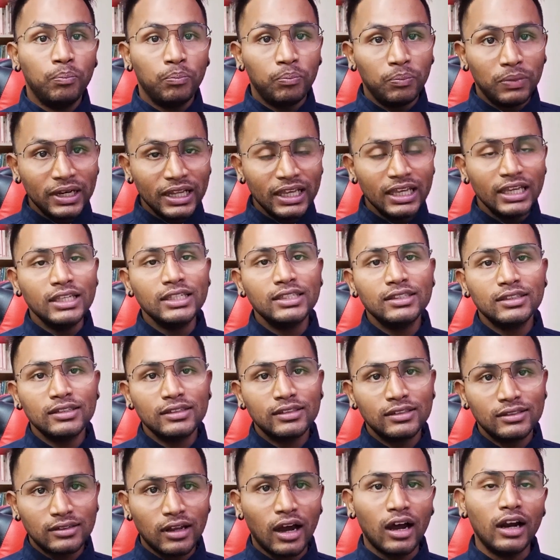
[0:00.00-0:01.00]
please
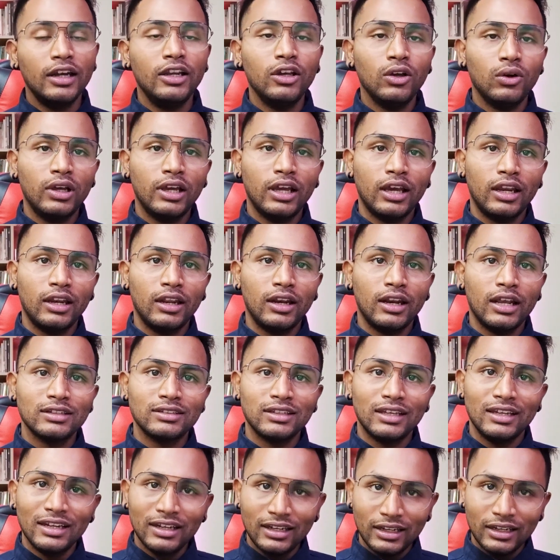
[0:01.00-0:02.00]
start your career
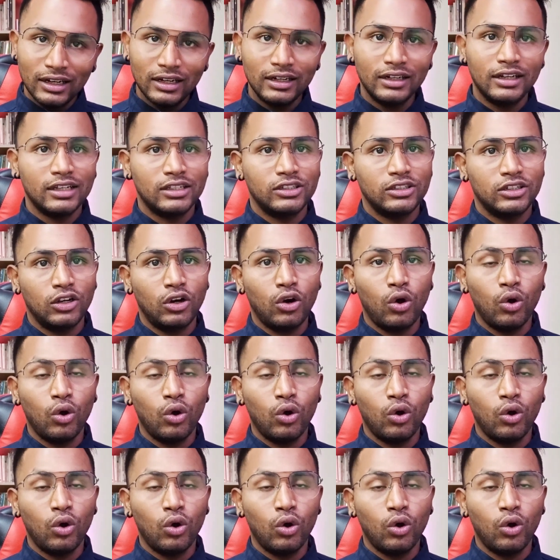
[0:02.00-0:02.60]
as ETL tester,